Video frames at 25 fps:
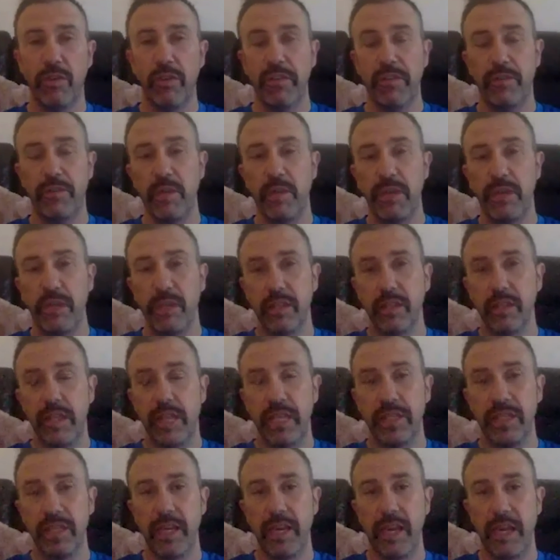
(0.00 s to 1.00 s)
if we can
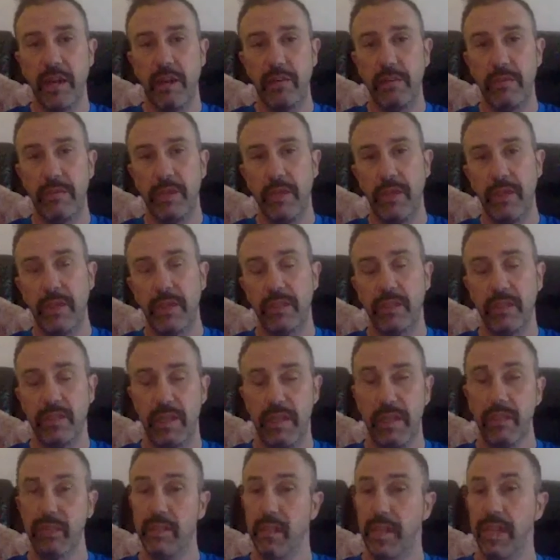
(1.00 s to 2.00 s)
lend a hand
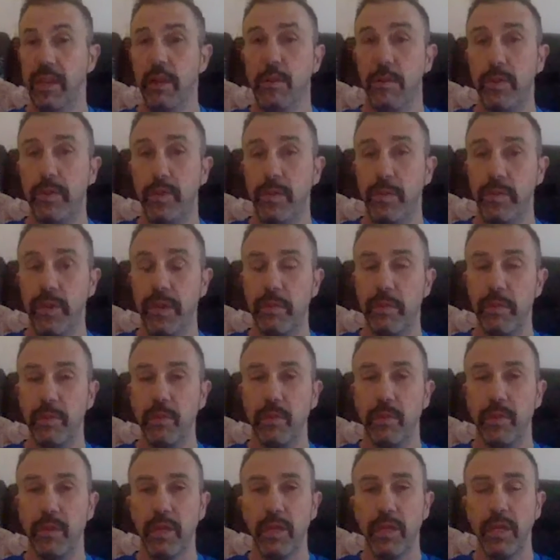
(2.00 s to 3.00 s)
to help other
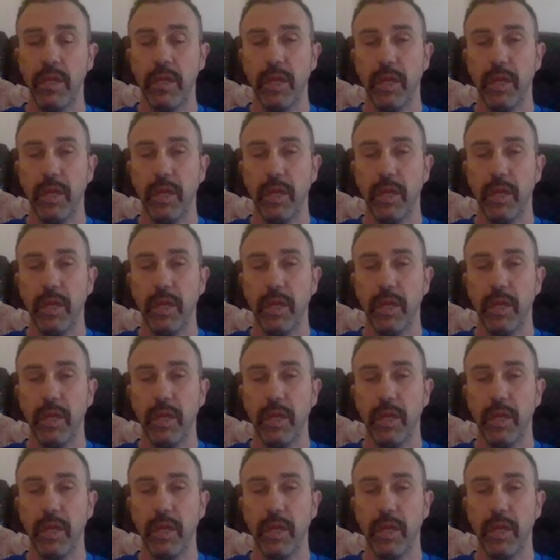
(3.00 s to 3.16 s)
people.